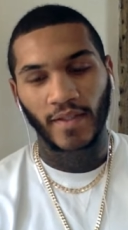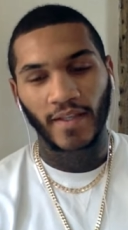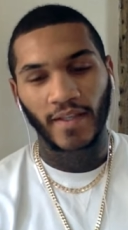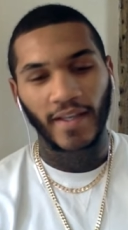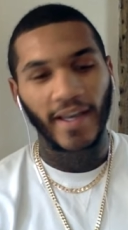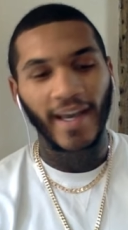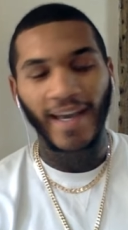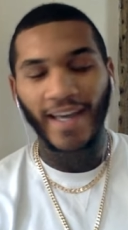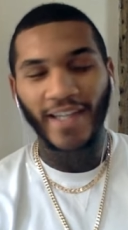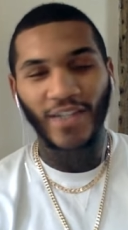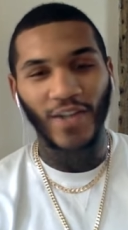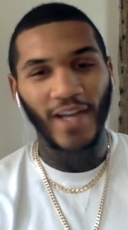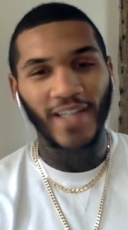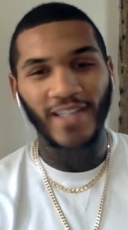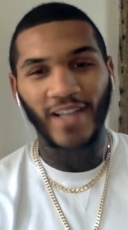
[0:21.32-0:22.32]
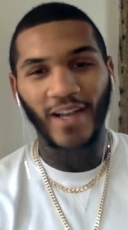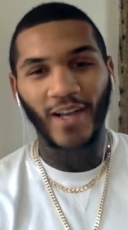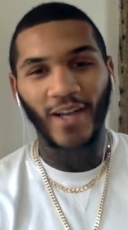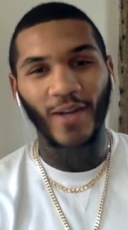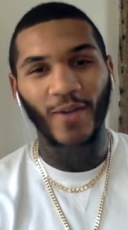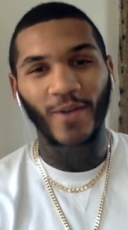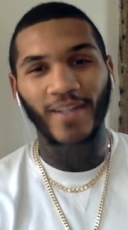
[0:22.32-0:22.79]
Yeah, he trains like a
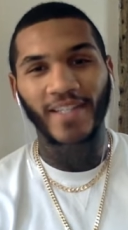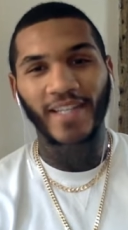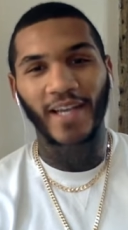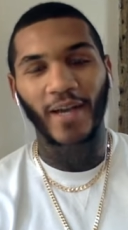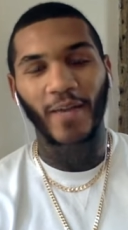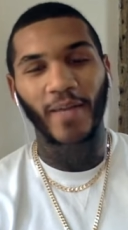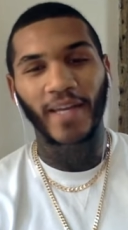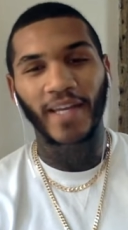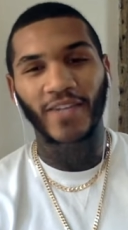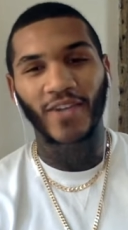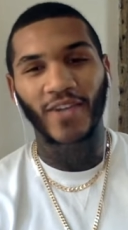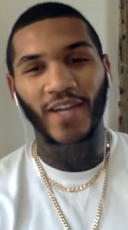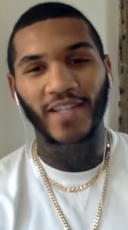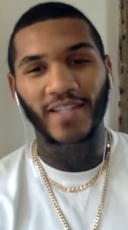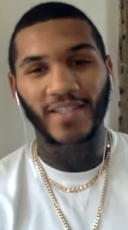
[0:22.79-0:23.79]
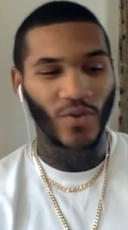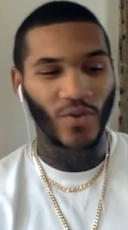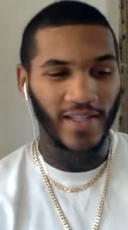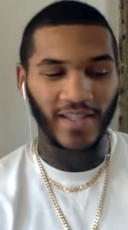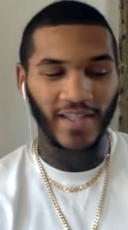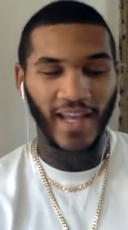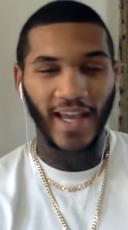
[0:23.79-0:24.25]
lunatic. I mean, he trains
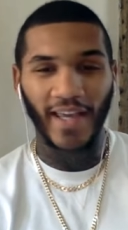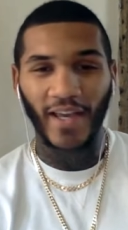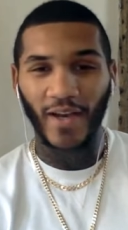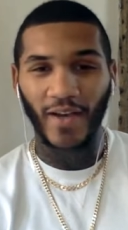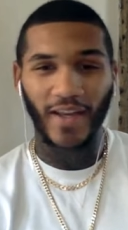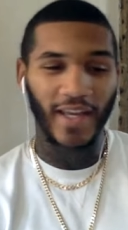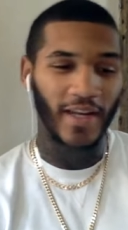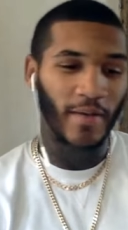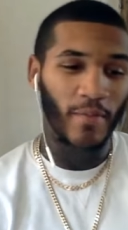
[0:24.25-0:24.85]
twice a day uh, in the